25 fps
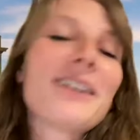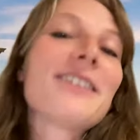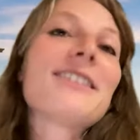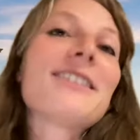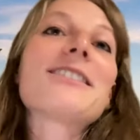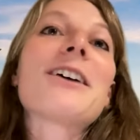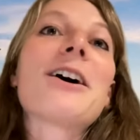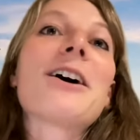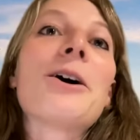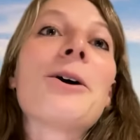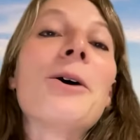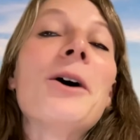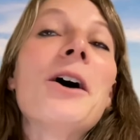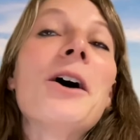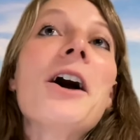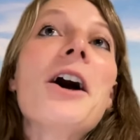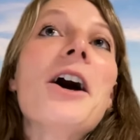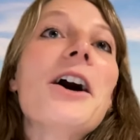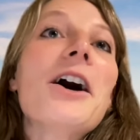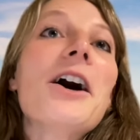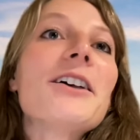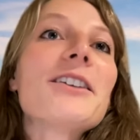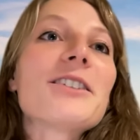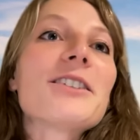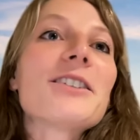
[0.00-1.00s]
So
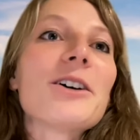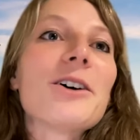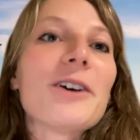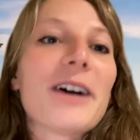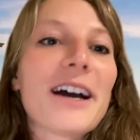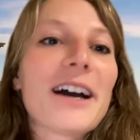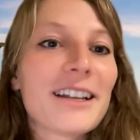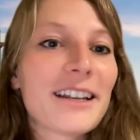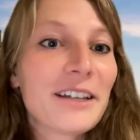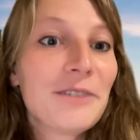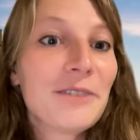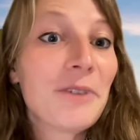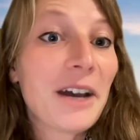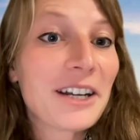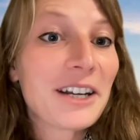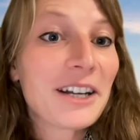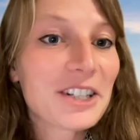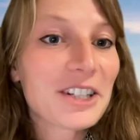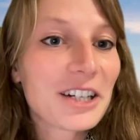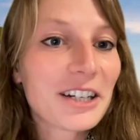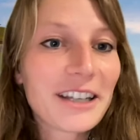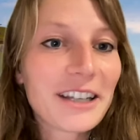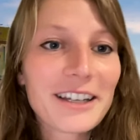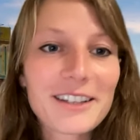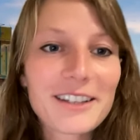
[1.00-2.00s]
so
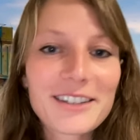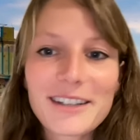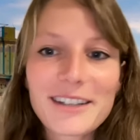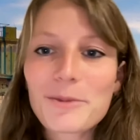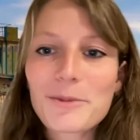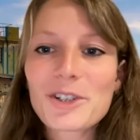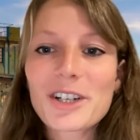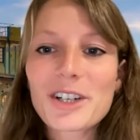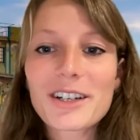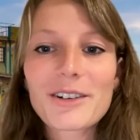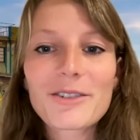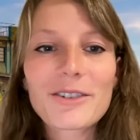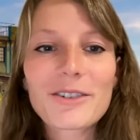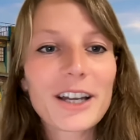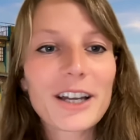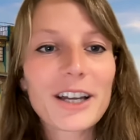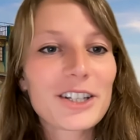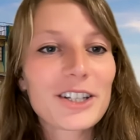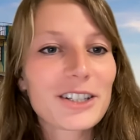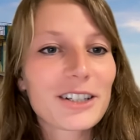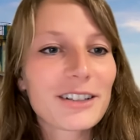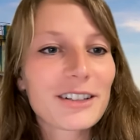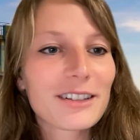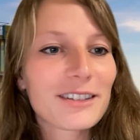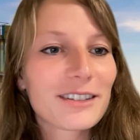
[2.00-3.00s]
eventually in some
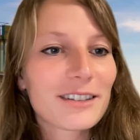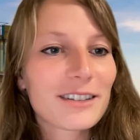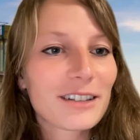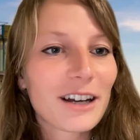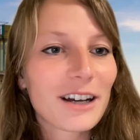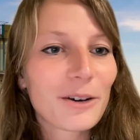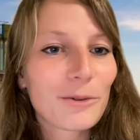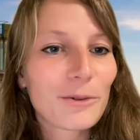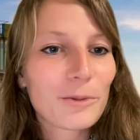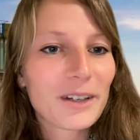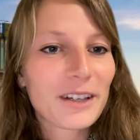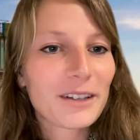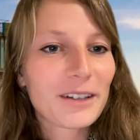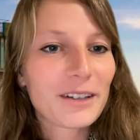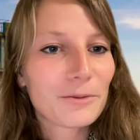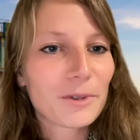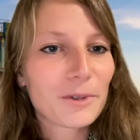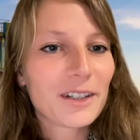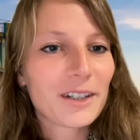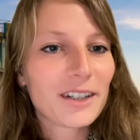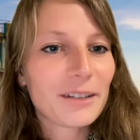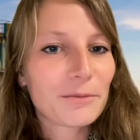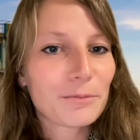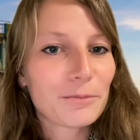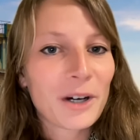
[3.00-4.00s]
generations, you know, we
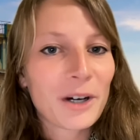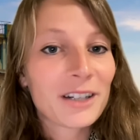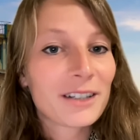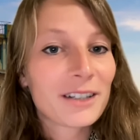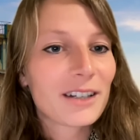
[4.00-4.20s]
we might